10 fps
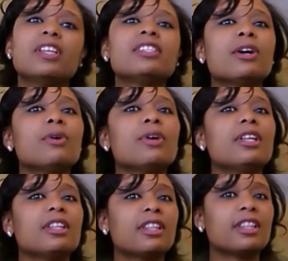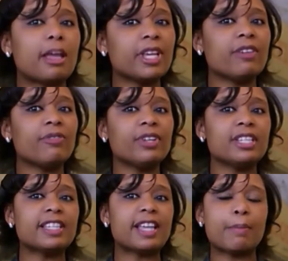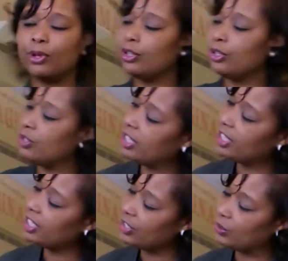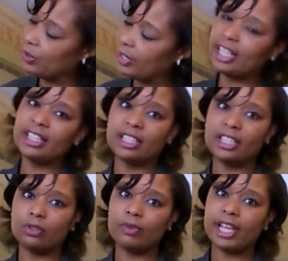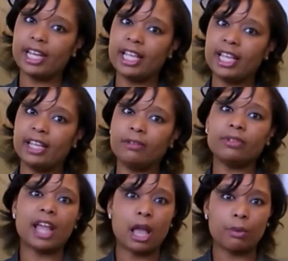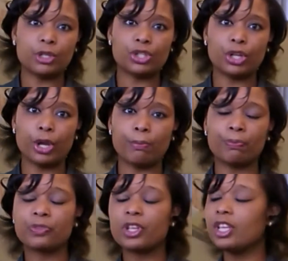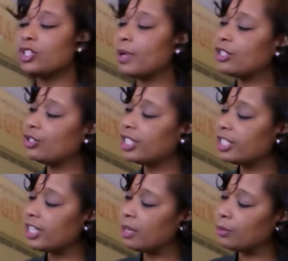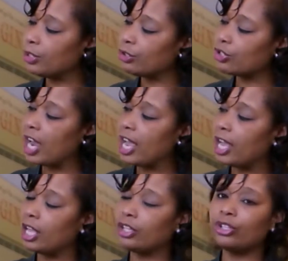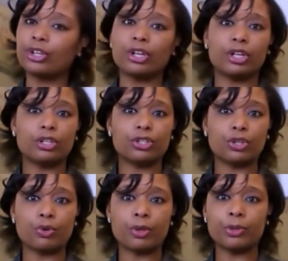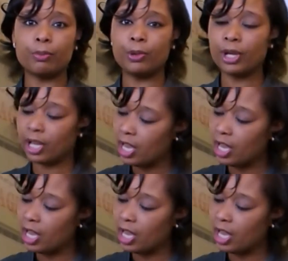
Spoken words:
So let me give you an example using this story, The Little Red Hen, how it should go. So as you sit down with your child, you're going to show them the book.